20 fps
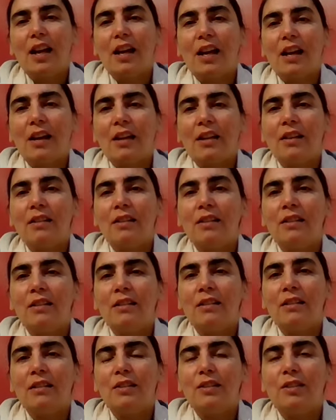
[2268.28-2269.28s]

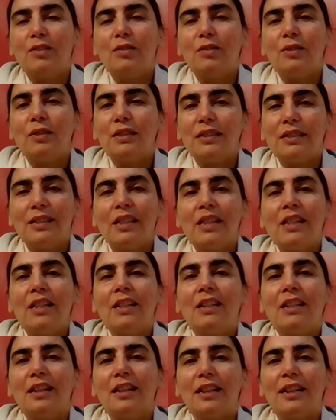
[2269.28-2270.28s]
and you
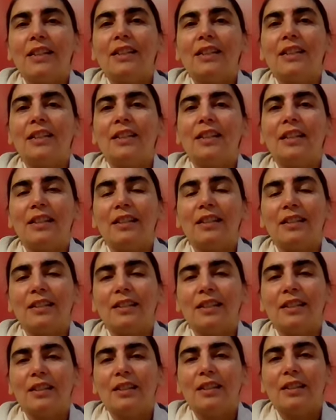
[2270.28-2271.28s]
see clearly
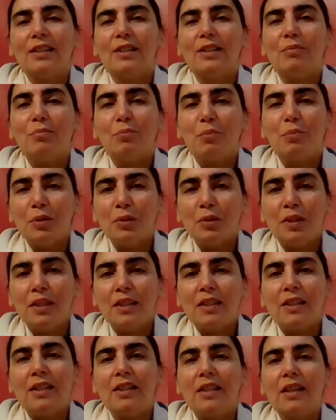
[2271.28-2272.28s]
the
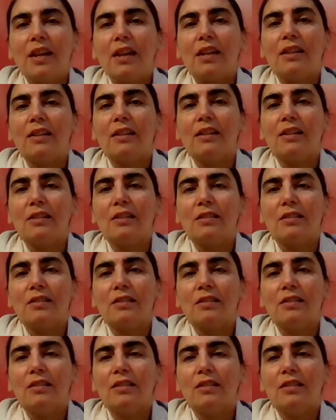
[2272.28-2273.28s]
beauty and
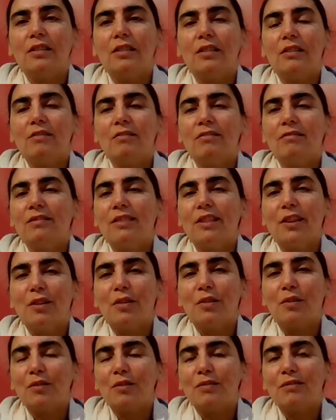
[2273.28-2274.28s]
the, you
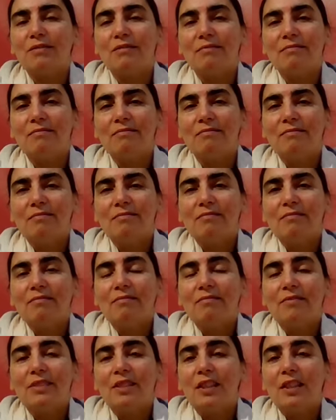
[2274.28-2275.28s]
know,
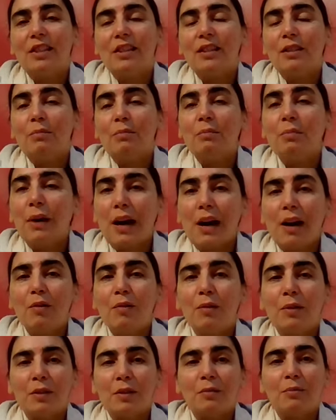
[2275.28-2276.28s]
the
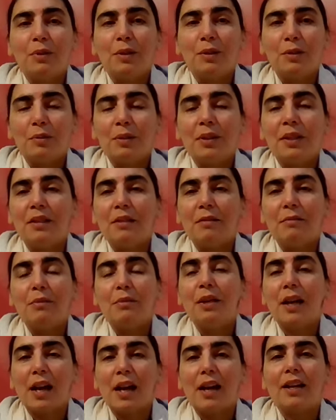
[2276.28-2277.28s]
power
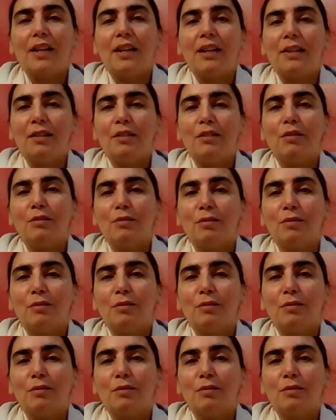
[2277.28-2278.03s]
behind